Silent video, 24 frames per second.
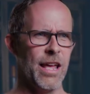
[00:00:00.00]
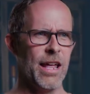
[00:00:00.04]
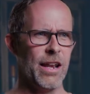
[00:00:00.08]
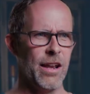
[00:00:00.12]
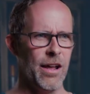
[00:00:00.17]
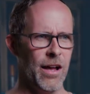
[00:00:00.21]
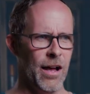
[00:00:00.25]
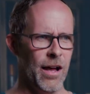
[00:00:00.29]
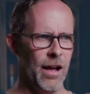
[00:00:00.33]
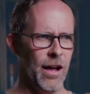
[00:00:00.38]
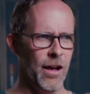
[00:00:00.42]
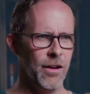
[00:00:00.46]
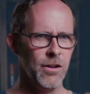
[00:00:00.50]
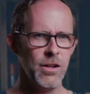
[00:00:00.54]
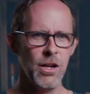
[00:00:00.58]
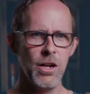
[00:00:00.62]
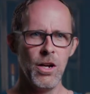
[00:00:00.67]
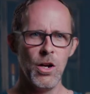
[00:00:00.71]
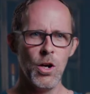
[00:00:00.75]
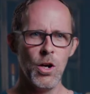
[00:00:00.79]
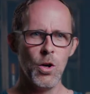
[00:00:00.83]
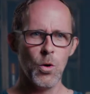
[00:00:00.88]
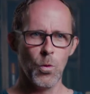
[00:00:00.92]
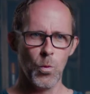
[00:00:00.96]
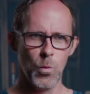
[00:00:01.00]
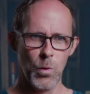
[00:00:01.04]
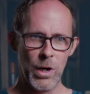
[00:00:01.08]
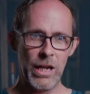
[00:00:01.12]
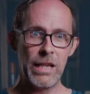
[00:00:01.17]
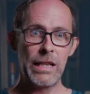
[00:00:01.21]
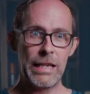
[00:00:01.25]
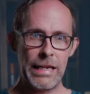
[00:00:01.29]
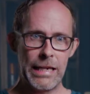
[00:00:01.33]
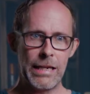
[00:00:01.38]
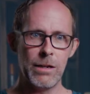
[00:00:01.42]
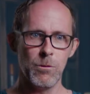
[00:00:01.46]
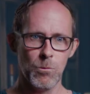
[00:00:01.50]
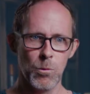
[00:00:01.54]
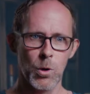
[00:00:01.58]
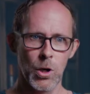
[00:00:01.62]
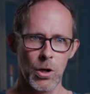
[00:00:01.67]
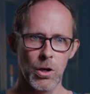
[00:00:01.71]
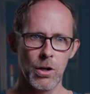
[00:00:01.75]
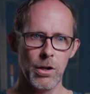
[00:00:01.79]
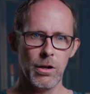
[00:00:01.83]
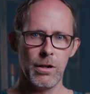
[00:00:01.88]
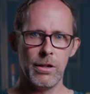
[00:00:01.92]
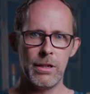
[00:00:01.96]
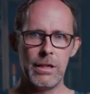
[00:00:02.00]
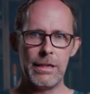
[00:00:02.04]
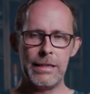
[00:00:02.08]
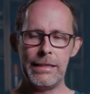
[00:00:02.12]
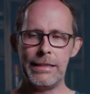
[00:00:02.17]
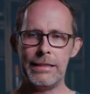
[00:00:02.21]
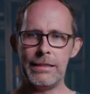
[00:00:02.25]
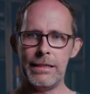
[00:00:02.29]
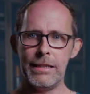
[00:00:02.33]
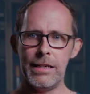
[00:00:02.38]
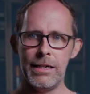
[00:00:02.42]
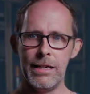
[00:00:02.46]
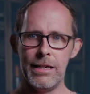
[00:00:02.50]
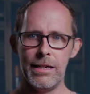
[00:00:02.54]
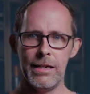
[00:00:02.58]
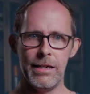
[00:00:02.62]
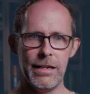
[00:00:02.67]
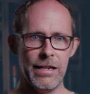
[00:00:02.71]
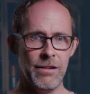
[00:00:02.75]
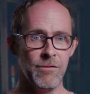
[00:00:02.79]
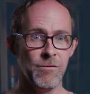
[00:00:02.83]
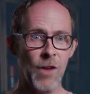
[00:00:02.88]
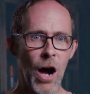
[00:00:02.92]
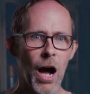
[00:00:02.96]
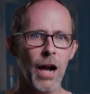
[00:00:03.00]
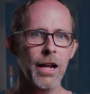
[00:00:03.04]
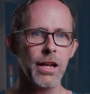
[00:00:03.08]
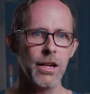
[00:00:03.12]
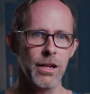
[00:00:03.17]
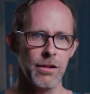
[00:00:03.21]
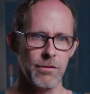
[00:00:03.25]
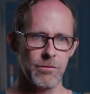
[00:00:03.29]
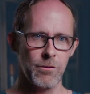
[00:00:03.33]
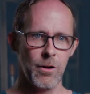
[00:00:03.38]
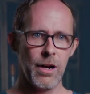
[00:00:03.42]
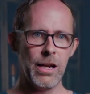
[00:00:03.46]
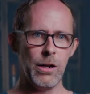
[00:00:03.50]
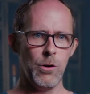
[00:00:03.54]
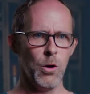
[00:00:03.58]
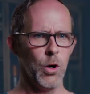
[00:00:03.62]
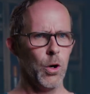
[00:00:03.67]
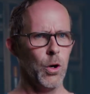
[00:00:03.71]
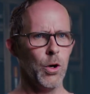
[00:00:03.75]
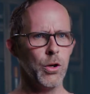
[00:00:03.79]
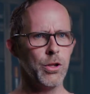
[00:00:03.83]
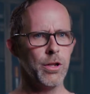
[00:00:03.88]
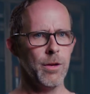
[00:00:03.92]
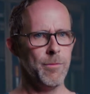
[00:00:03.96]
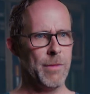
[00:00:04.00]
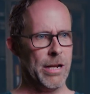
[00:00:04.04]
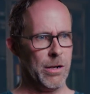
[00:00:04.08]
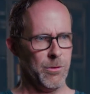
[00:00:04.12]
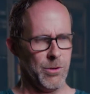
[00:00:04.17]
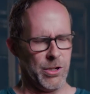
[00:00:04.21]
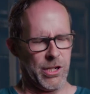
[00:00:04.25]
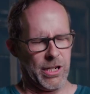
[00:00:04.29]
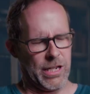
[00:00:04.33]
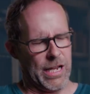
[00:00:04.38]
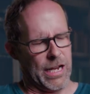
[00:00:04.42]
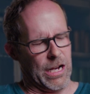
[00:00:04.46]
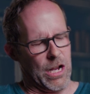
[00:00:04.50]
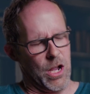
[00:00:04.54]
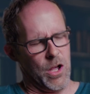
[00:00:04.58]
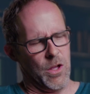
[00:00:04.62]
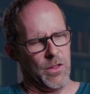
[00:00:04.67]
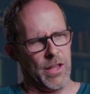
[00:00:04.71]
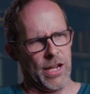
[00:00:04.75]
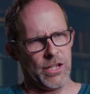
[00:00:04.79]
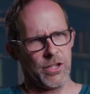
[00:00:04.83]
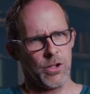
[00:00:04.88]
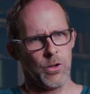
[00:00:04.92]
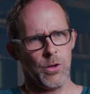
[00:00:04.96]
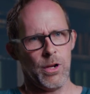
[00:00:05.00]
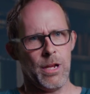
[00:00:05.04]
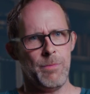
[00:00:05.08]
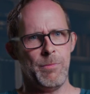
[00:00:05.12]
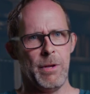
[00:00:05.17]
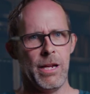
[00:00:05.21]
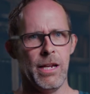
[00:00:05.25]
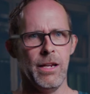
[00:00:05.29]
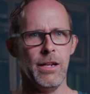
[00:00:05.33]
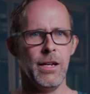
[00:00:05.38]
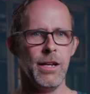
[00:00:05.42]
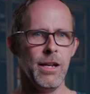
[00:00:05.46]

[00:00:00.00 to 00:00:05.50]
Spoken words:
that really were evocative, right? You heard them and it was just like, oh, that's creepy.